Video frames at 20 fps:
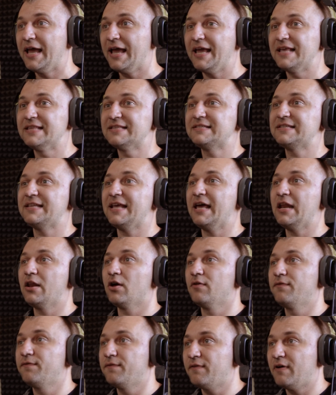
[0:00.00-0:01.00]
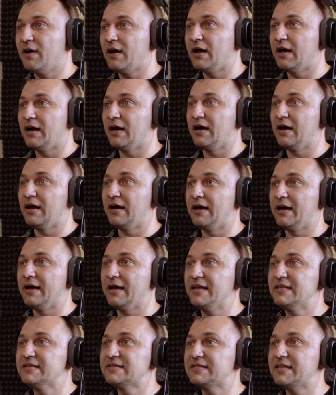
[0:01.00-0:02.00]
instead of
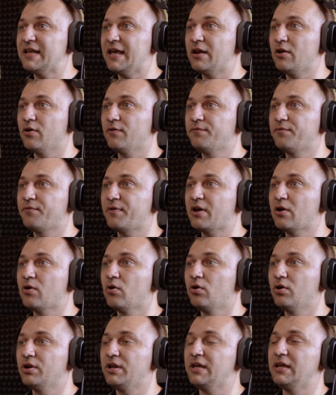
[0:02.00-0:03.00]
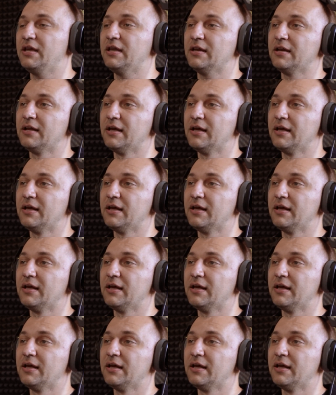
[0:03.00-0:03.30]
recording